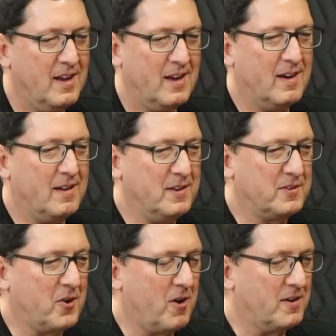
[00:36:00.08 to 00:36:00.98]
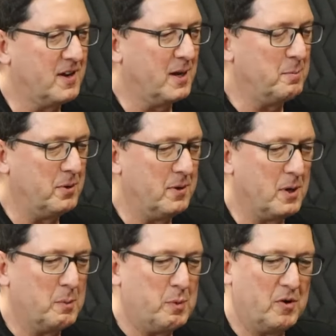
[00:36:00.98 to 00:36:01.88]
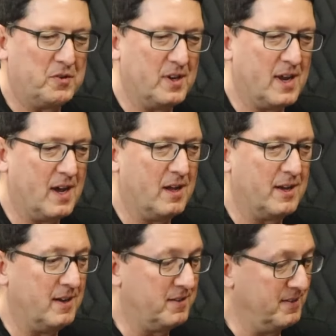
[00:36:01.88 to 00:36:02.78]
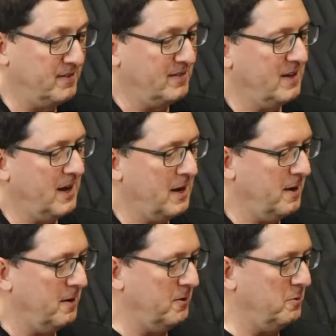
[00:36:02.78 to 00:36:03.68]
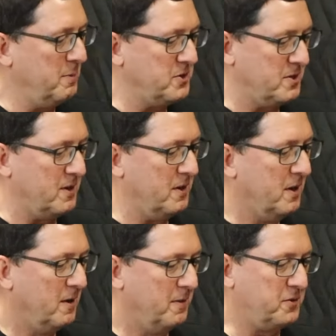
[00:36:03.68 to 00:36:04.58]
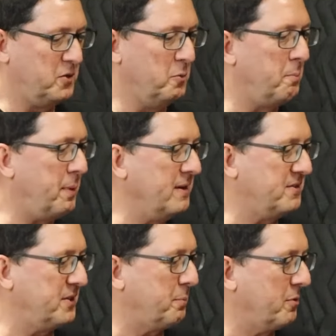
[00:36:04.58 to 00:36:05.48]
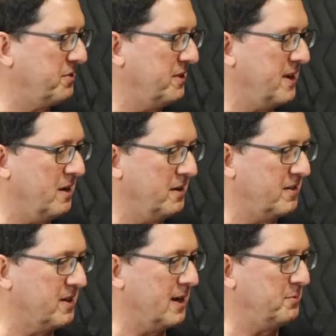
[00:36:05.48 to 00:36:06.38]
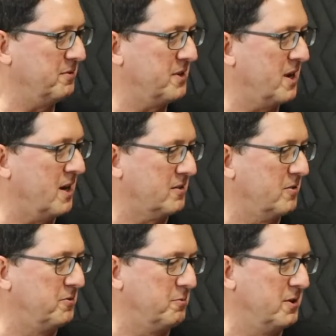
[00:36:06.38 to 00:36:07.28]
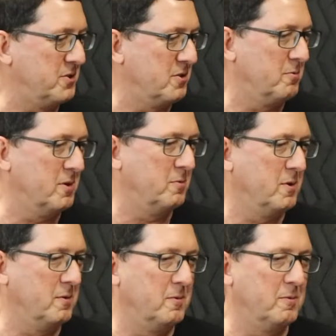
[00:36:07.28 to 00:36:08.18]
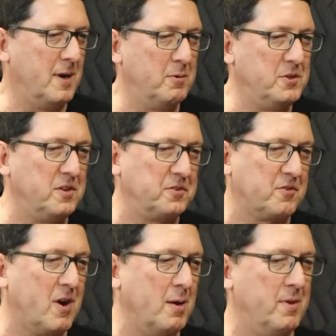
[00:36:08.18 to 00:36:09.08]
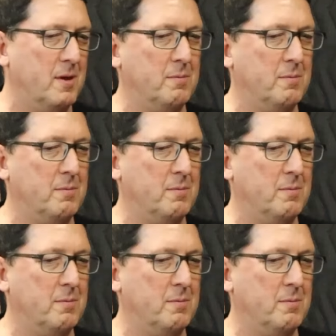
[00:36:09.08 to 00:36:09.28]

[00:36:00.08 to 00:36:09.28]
uh, these archetypal uh, personalities. And, and you'd mentioned the, the two basic personality types of doctors, Richard. What, what, how would you describe them?